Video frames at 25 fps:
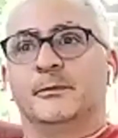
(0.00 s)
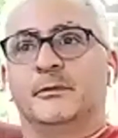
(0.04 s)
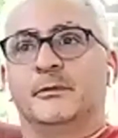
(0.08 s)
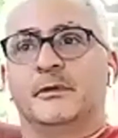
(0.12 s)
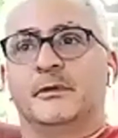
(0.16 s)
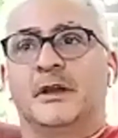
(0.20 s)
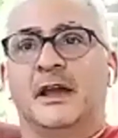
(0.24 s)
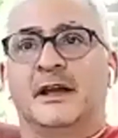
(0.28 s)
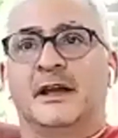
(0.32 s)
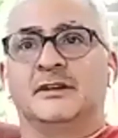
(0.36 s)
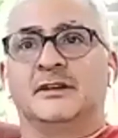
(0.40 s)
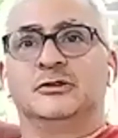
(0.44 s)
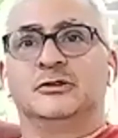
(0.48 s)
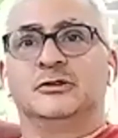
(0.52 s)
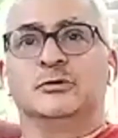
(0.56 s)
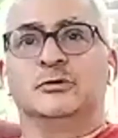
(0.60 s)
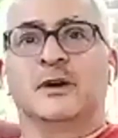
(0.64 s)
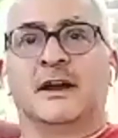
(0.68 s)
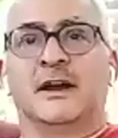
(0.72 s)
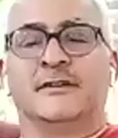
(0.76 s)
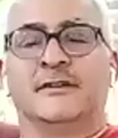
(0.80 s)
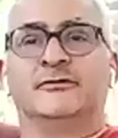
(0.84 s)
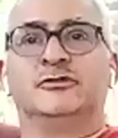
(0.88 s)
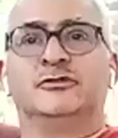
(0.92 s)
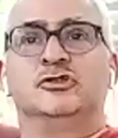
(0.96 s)
you
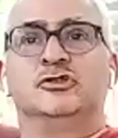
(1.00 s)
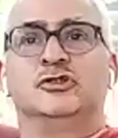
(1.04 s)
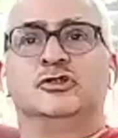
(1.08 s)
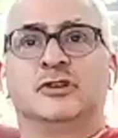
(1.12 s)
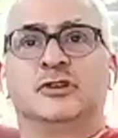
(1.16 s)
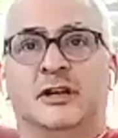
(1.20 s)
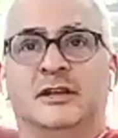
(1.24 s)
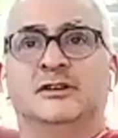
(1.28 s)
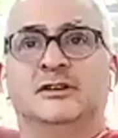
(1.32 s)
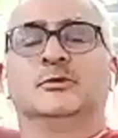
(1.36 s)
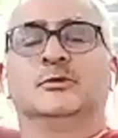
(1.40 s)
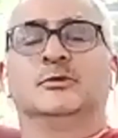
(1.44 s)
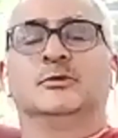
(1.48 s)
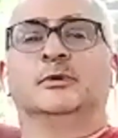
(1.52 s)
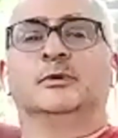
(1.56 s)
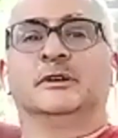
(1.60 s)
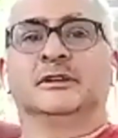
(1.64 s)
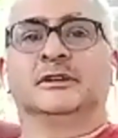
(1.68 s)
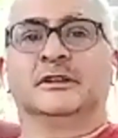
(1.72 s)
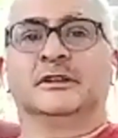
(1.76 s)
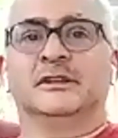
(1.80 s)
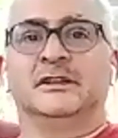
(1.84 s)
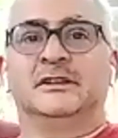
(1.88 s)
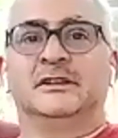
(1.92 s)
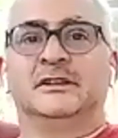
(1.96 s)
have
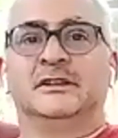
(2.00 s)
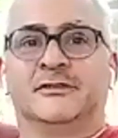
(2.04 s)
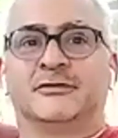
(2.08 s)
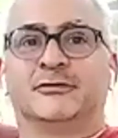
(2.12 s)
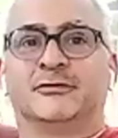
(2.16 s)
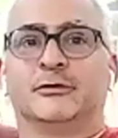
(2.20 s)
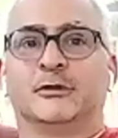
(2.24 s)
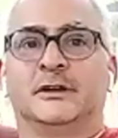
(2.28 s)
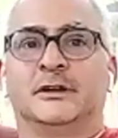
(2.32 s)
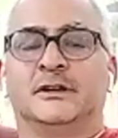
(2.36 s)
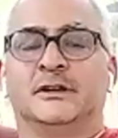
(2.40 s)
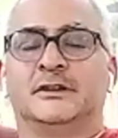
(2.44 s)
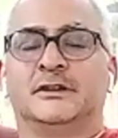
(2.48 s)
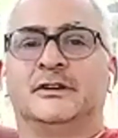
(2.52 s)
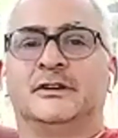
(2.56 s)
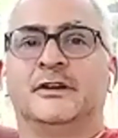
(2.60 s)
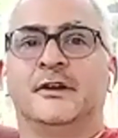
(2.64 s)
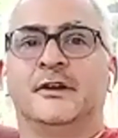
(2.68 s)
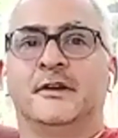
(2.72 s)
genuinely different,